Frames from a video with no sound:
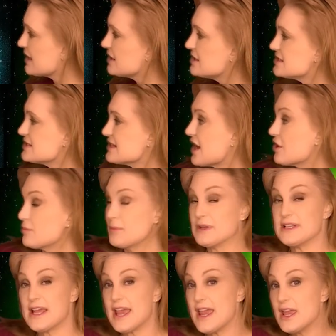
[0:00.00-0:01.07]
and in the south,
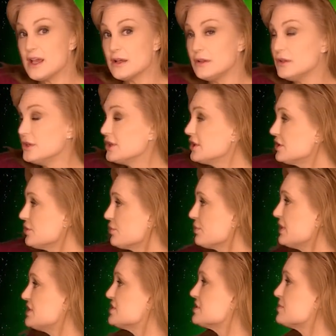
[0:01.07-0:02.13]
but take a look at the
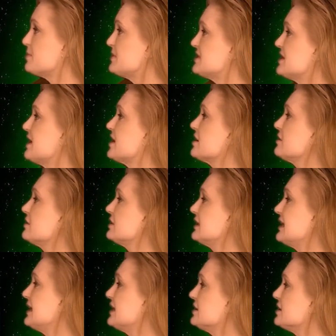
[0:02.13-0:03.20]
regions
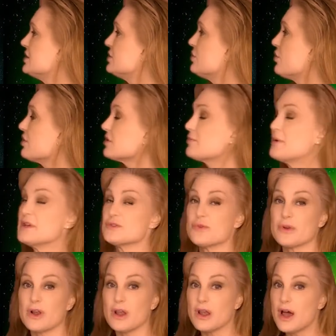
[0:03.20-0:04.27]
particularly in the north because
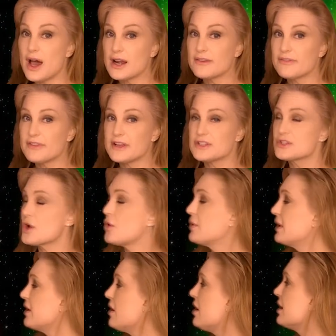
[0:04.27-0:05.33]
we had a lot of things
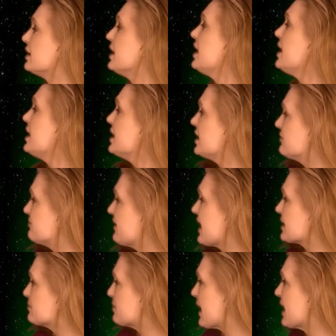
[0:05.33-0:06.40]
going on. In
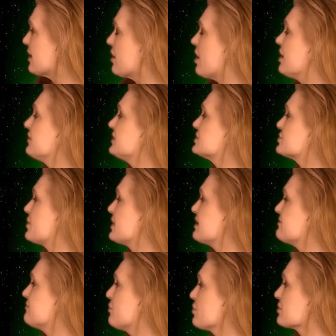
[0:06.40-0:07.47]
fact, back on the
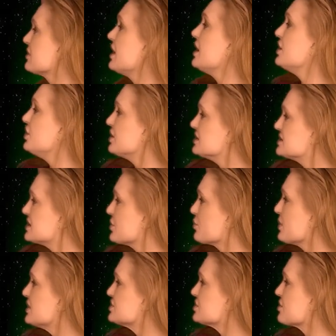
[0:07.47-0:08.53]
24th, you can see
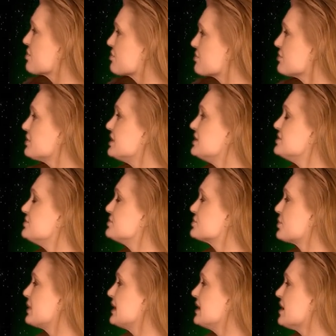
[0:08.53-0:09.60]
region
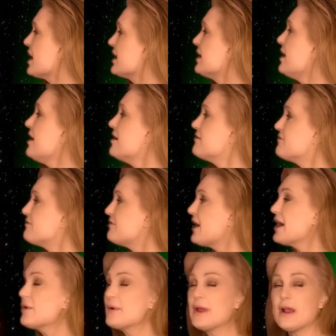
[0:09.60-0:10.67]
3229
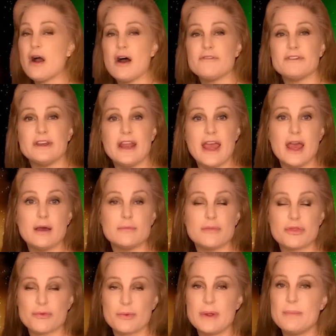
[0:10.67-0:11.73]
firing off an
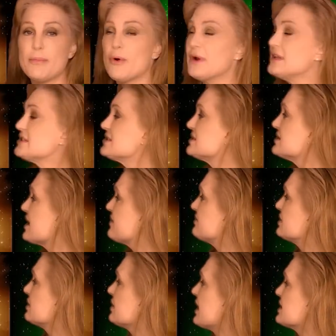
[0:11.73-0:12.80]

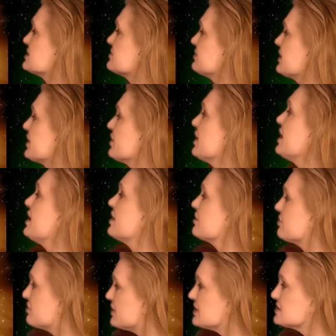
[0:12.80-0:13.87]
M3.7 class flare.
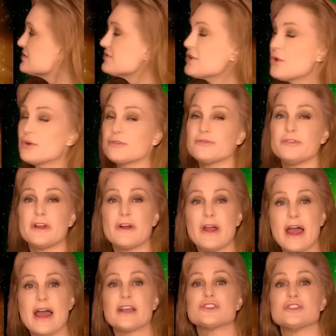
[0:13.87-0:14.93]
This solar
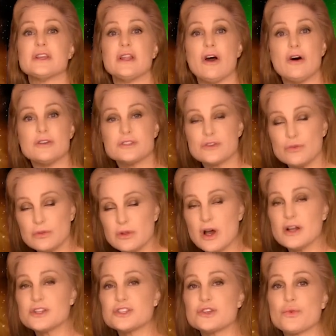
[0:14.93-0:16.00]
flare actually also
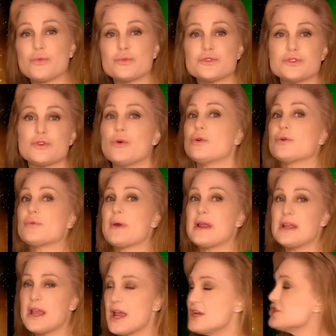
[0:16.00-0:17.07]
launched a solar
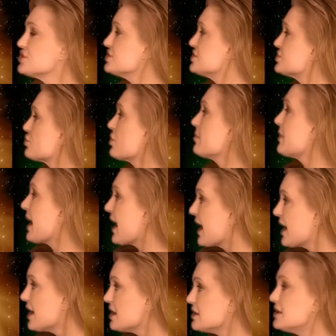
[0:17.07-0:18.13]
radiation storm
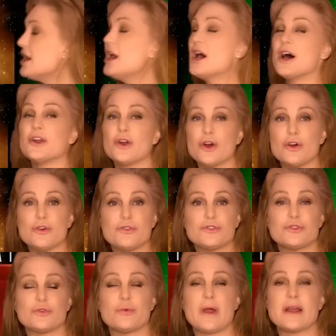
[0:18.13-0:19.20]
and an
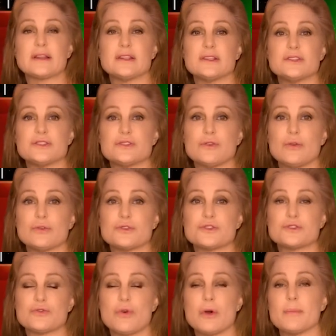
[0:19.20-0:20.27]
Earth-directed solar
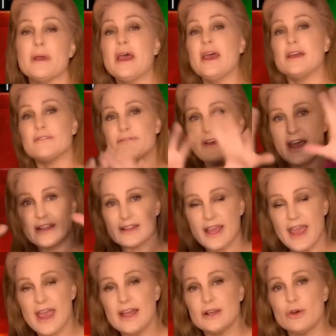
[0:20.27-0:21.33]
storm. In fact, the
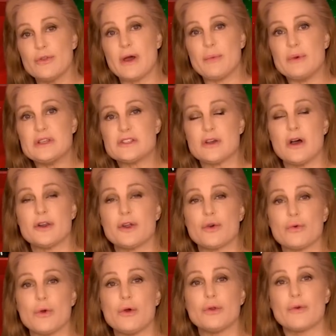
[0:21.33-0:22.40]
halo that we saw in
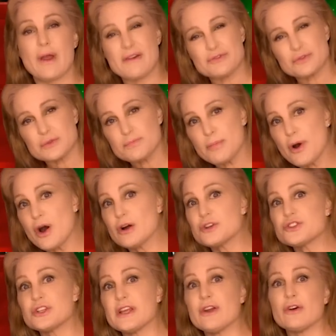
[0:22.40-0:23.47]
coronagraphs was
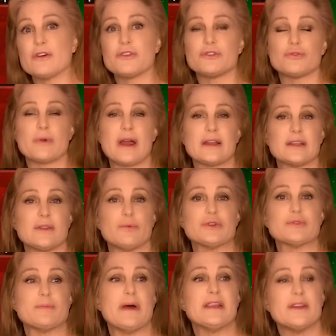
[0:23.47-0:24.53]
partially Earth-directed,
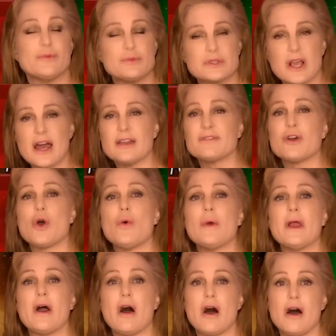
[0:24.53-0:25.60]
which meant it was kind of
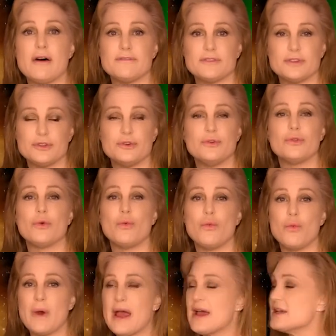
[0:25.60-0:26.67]
going off to the
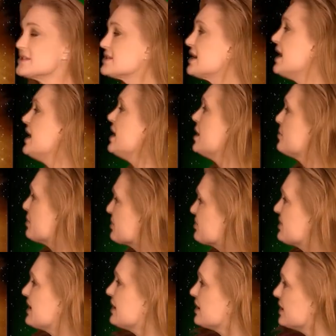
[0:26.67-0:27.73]
west.
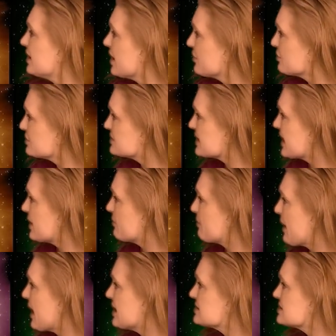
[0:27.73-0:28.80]
But then another day
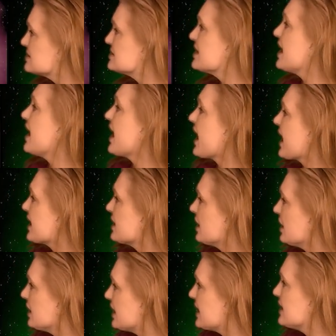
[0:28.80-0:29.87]
passes,
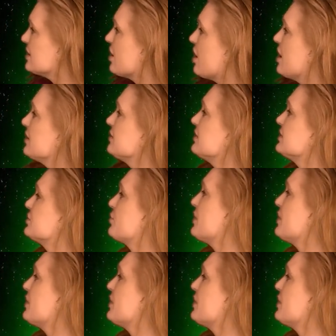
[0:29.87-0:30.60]
and late on the